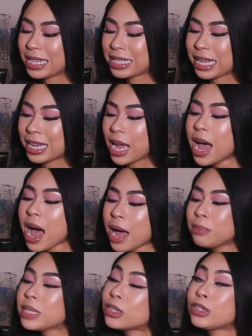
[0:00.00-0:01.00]
It's like,
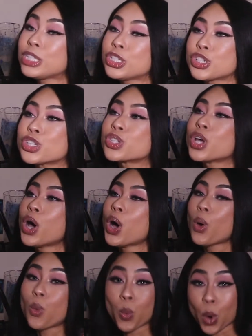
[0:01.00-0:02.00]
I'm literally just
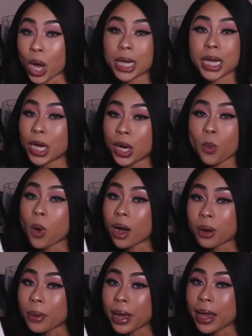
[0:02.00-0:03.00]
walking on a
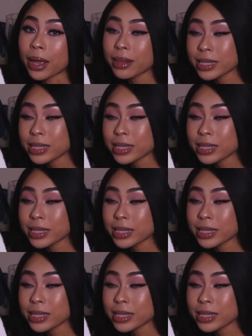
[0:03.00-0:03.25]
walkway.